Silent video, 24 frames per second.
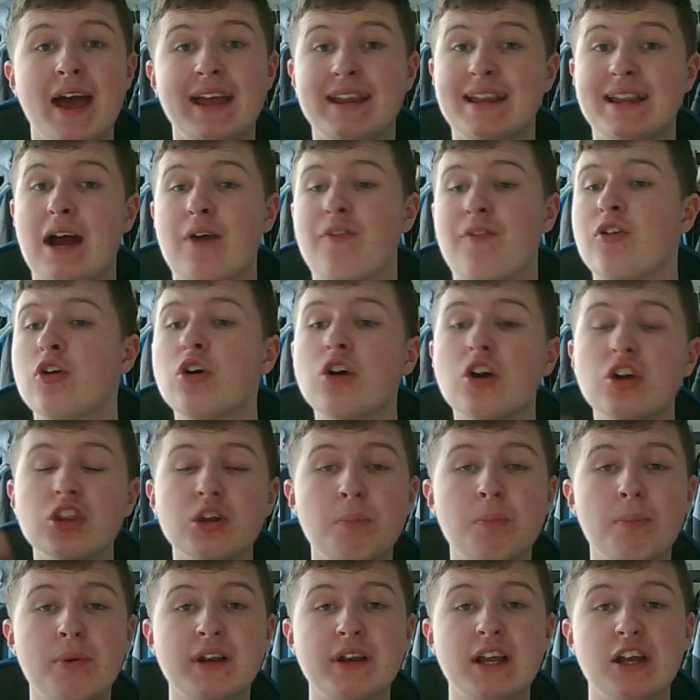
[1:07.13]
Now, if we look at the
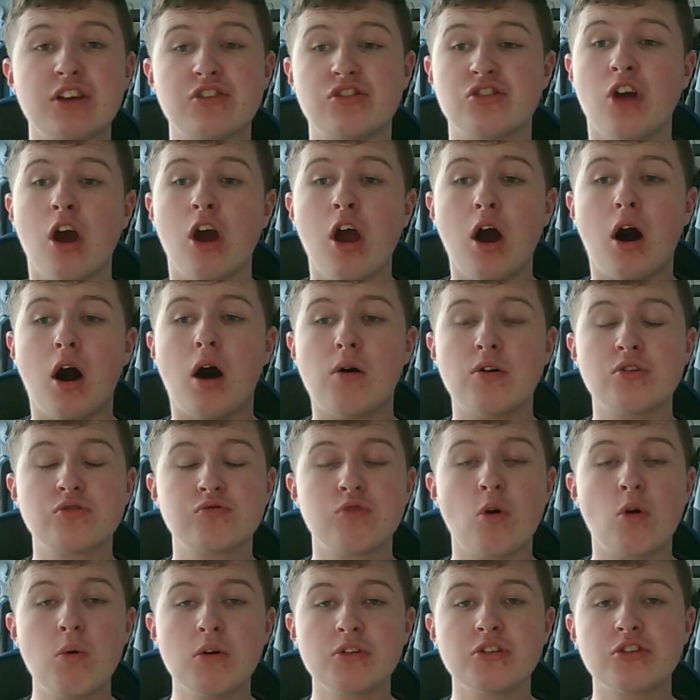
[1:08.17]
prediction, I was
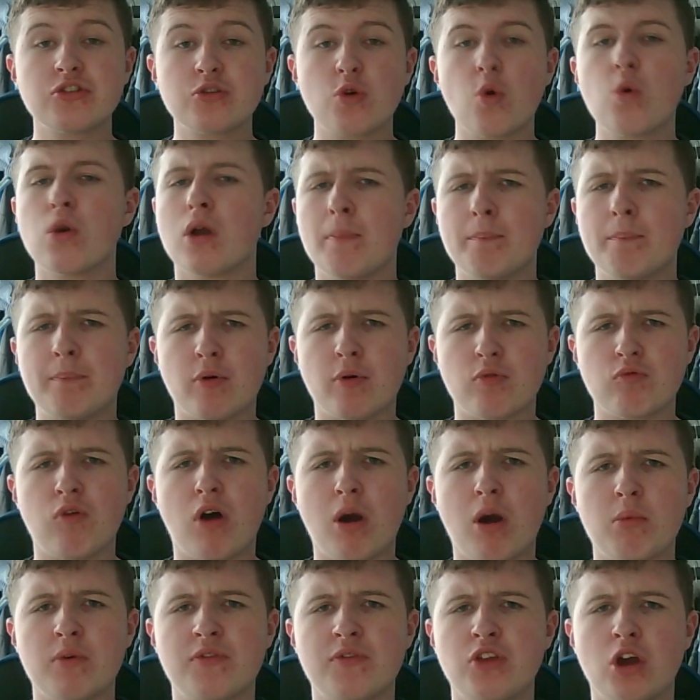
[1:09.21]
wrong with the scoreline, but
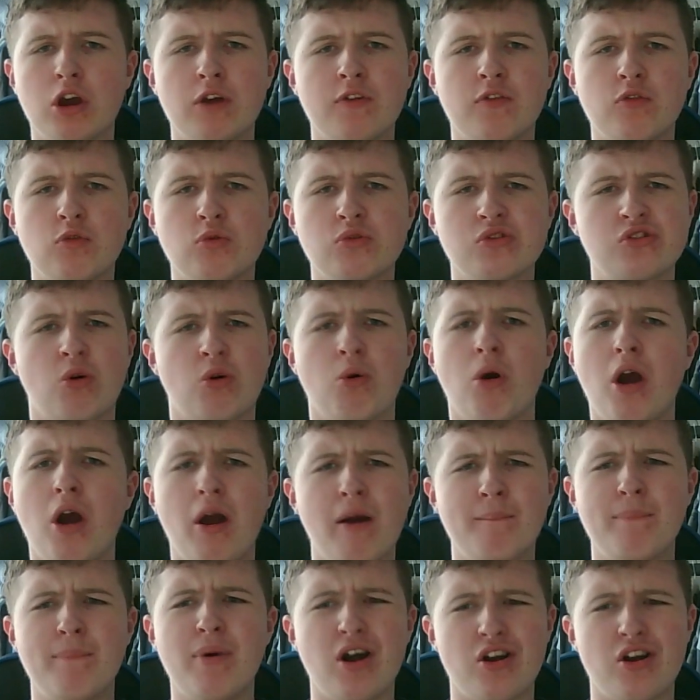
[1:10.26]
right with the overall result.
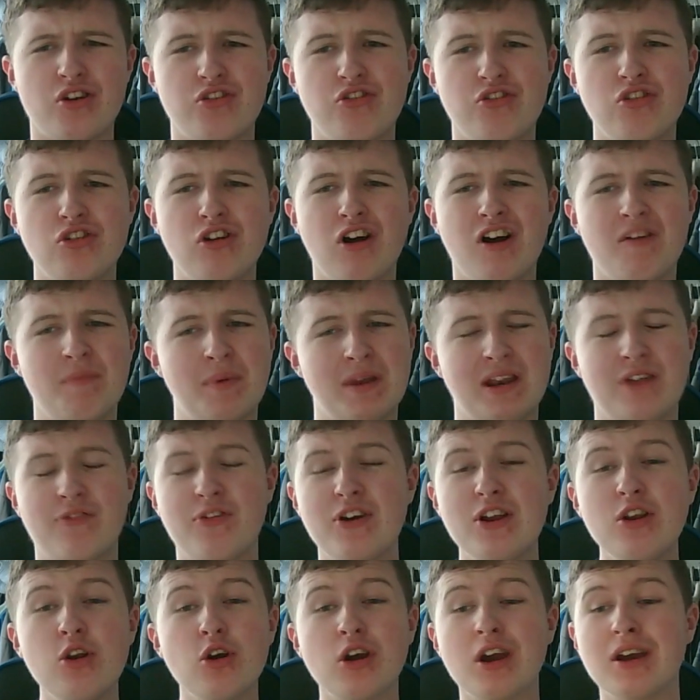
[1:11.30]
But should I have been? If
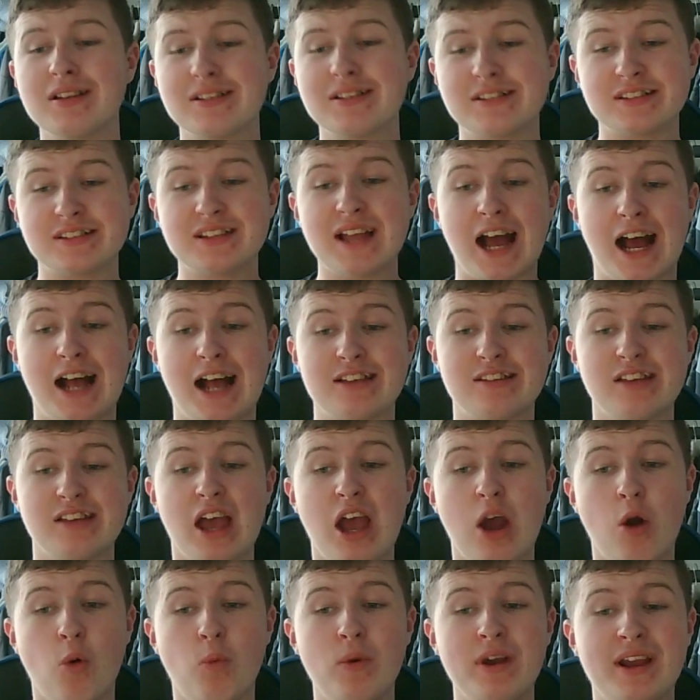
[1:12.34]
we look at the stats,
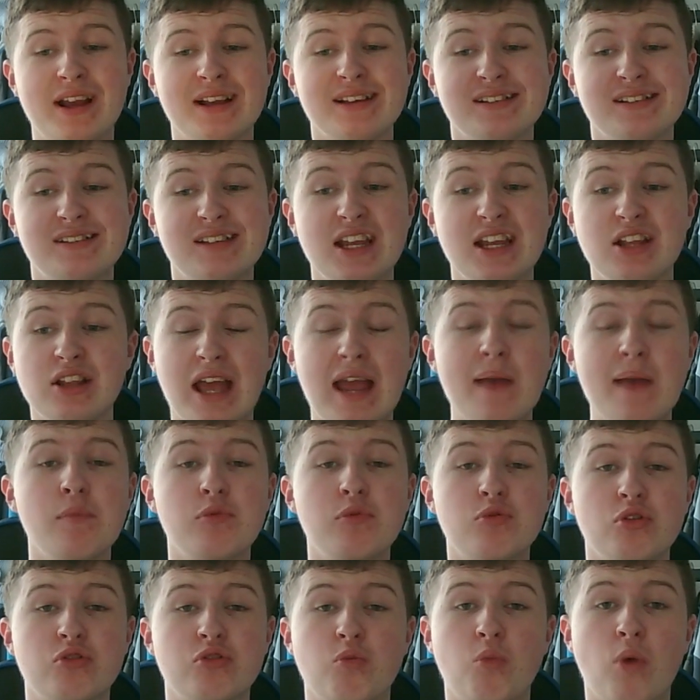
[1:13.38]
we can see that
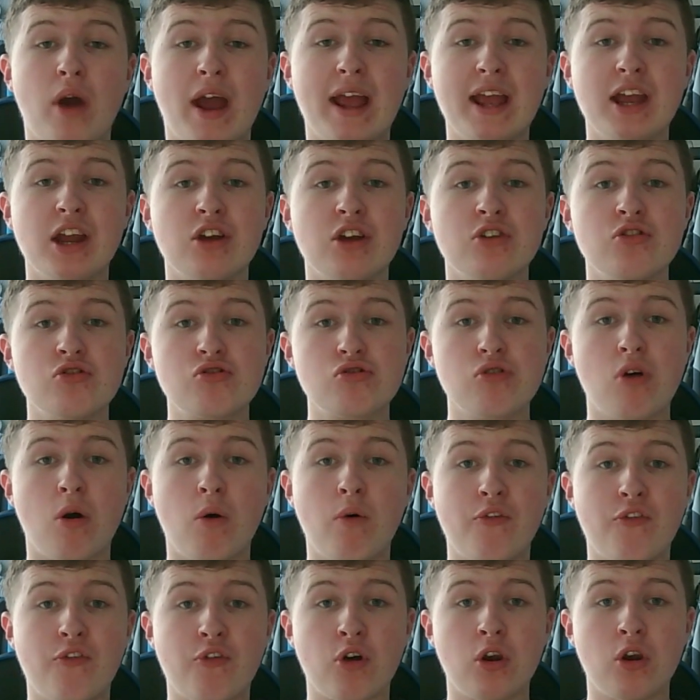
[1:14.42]
Ipswich were in control
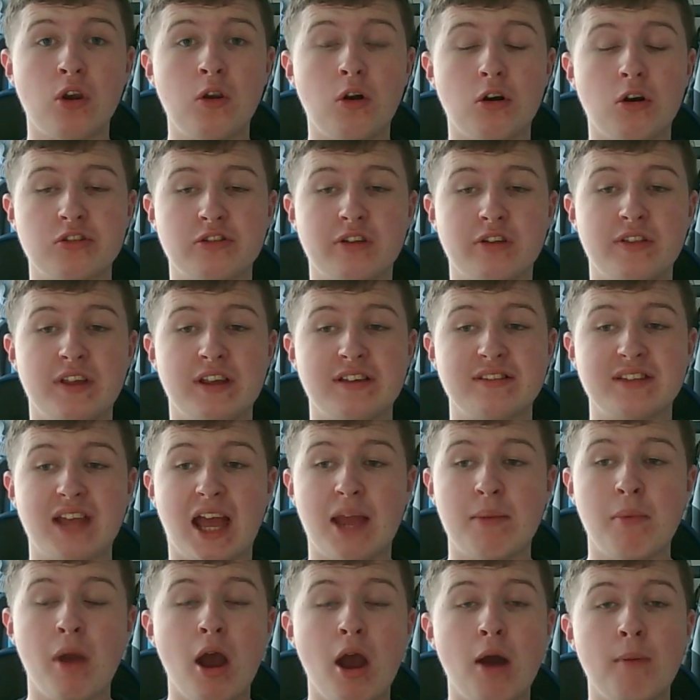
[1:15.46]
for a lot of this
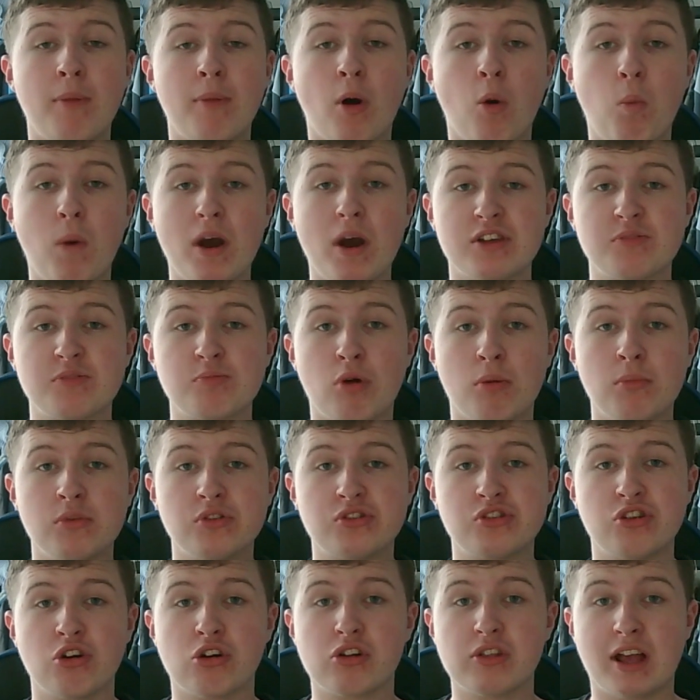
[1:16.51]
game, but West Brom
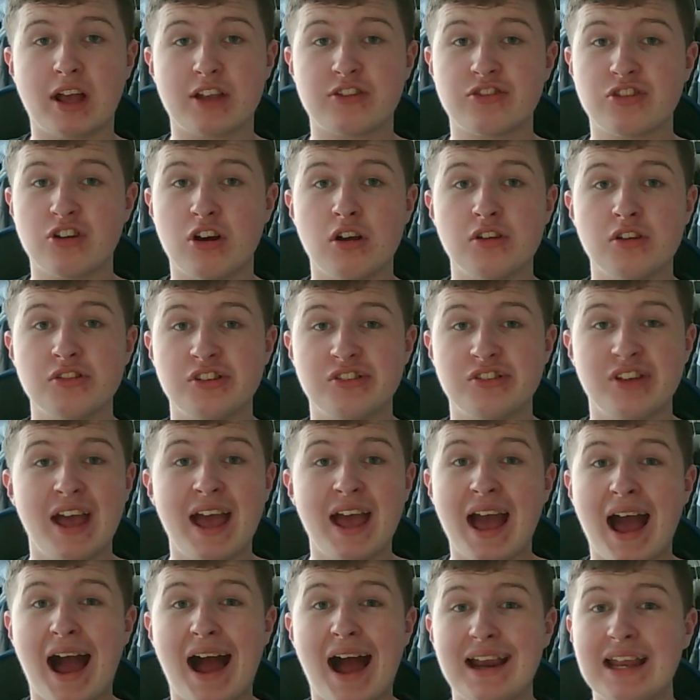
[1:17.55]
took their chances,
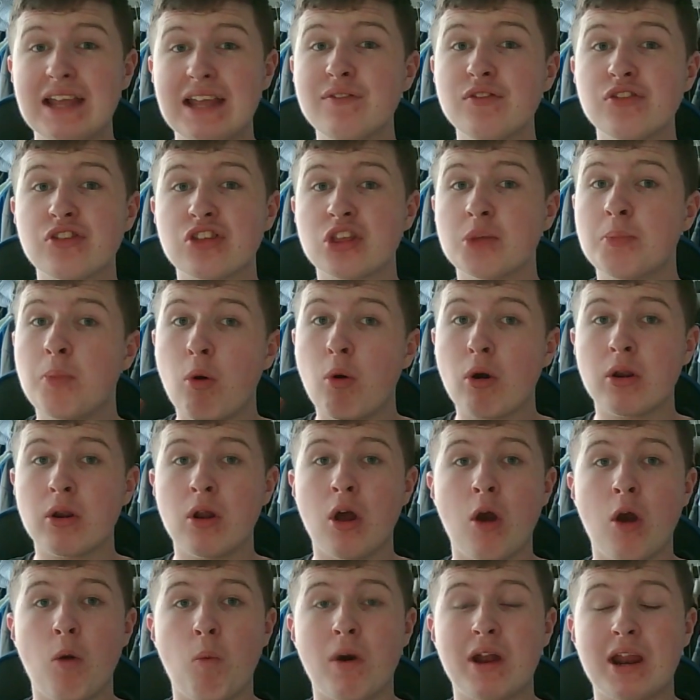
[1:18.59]
and even to the point
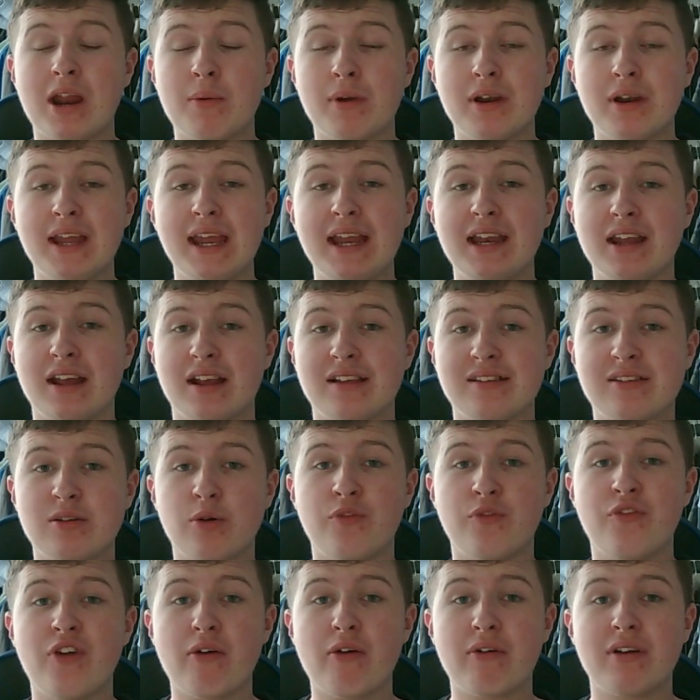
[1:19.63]
where they were leading until
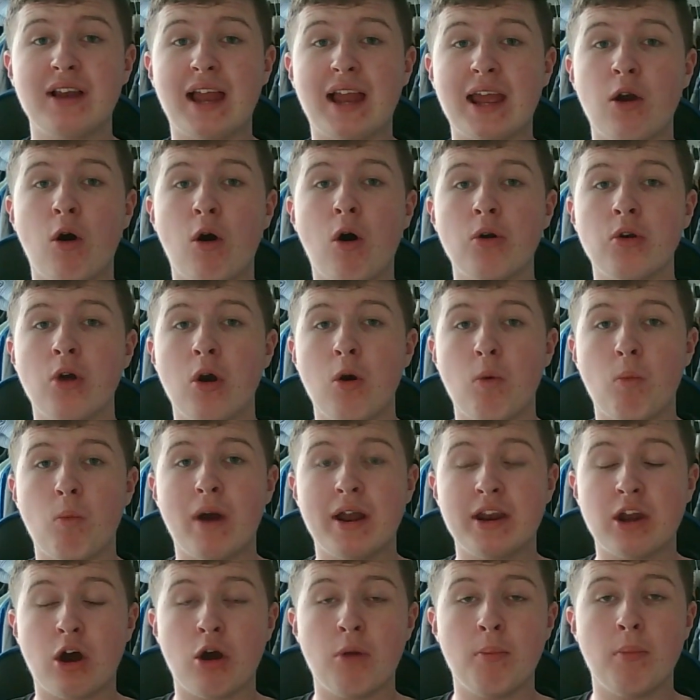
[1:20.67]
very late on
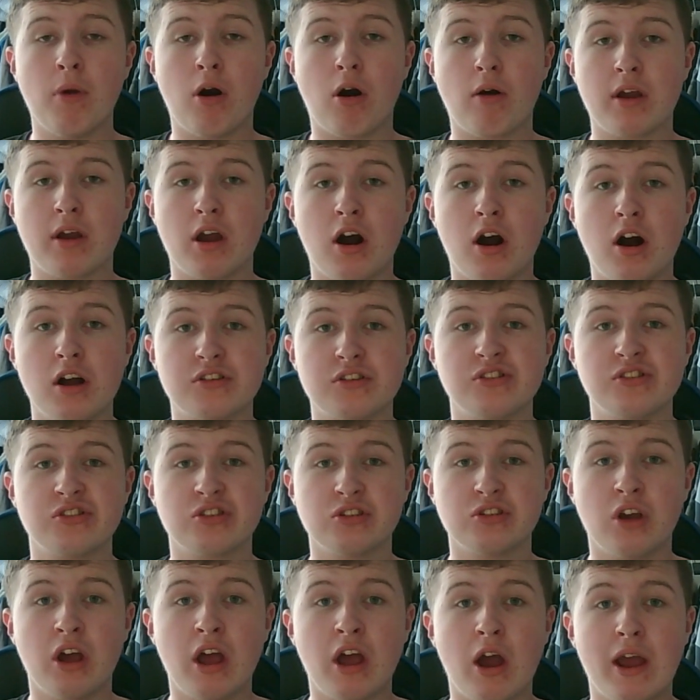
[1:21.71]
when Omari
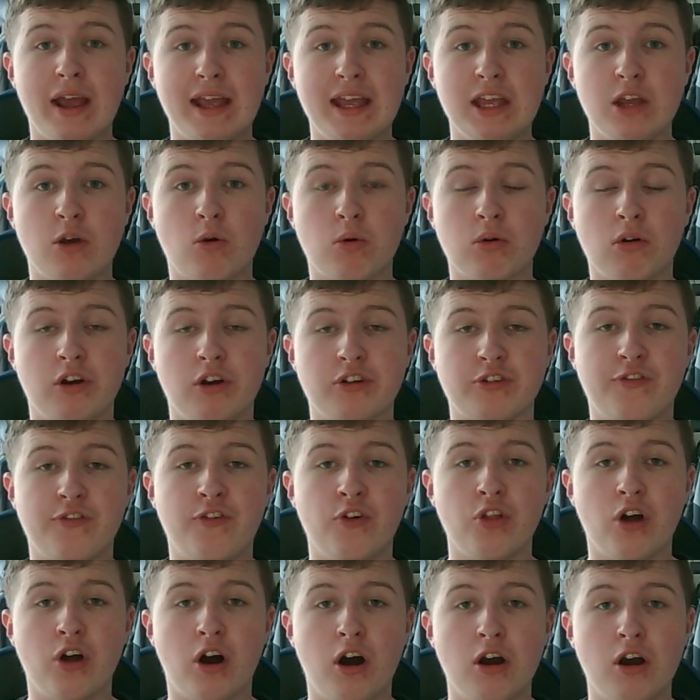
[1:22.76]
Hutchinson equalised
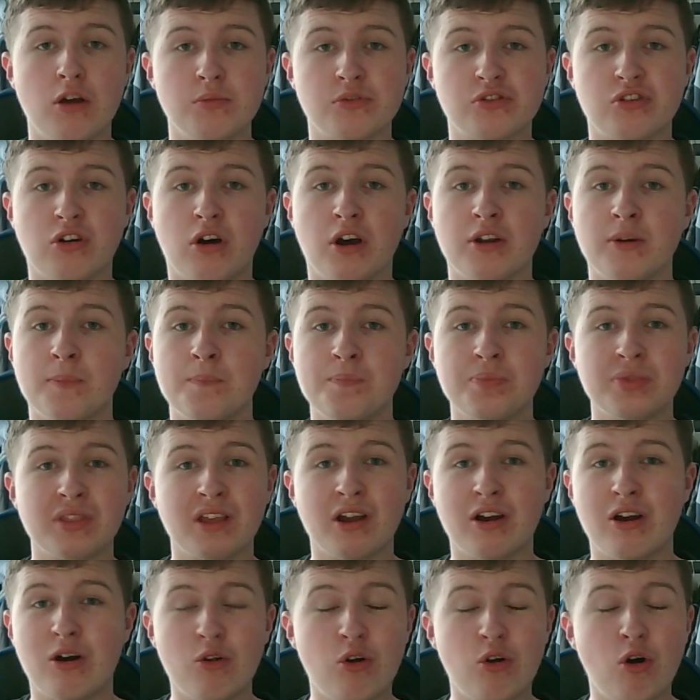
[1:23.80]
for the home side
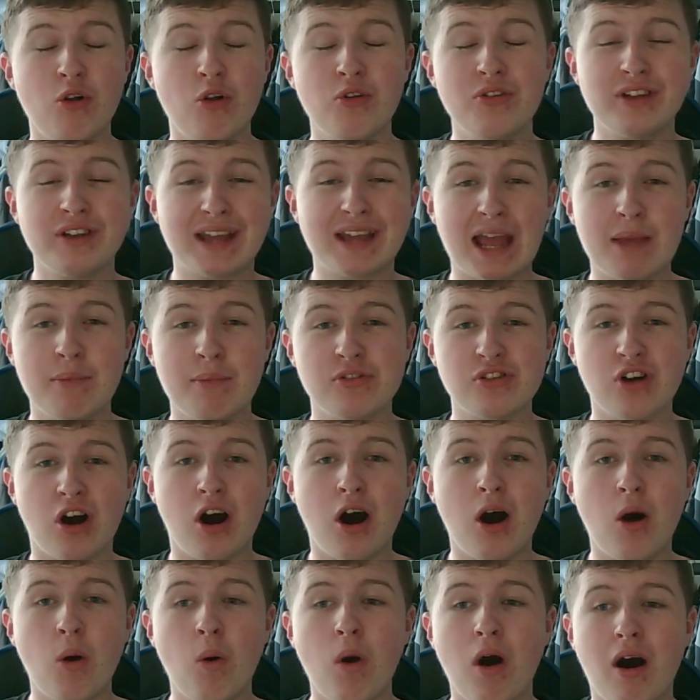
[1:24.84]
on the game as a
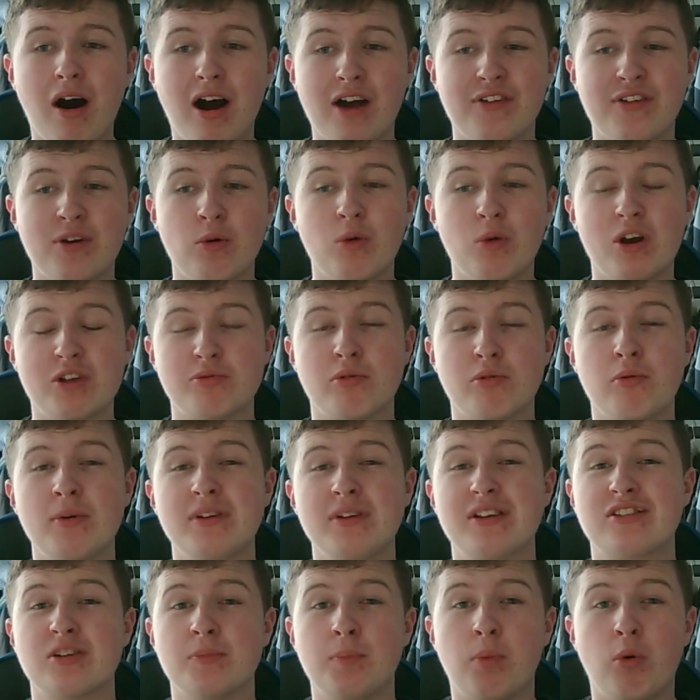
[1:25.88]
whole, I think West Brom will be
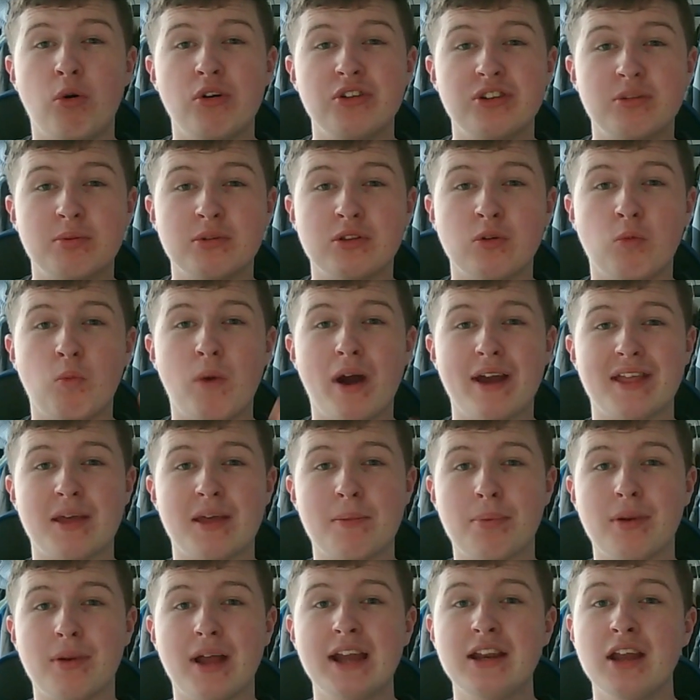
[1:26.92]
disappointed with the way they
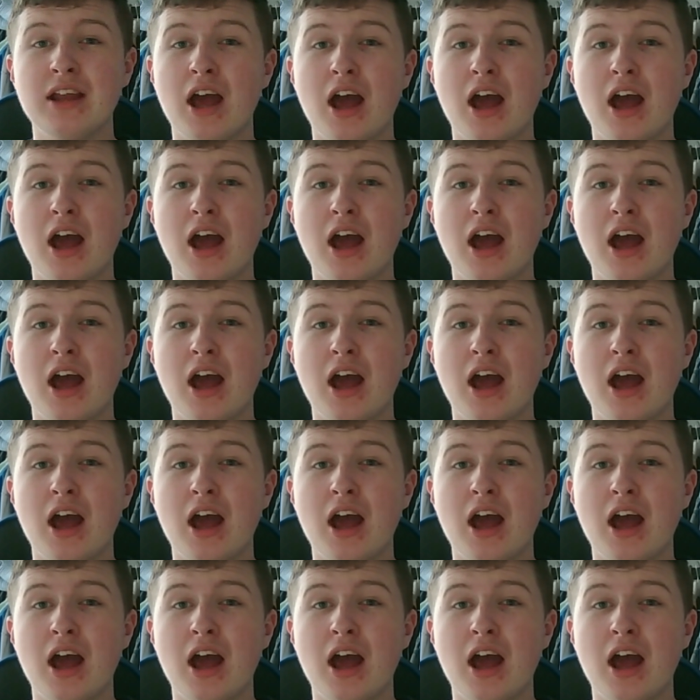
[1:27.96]
played,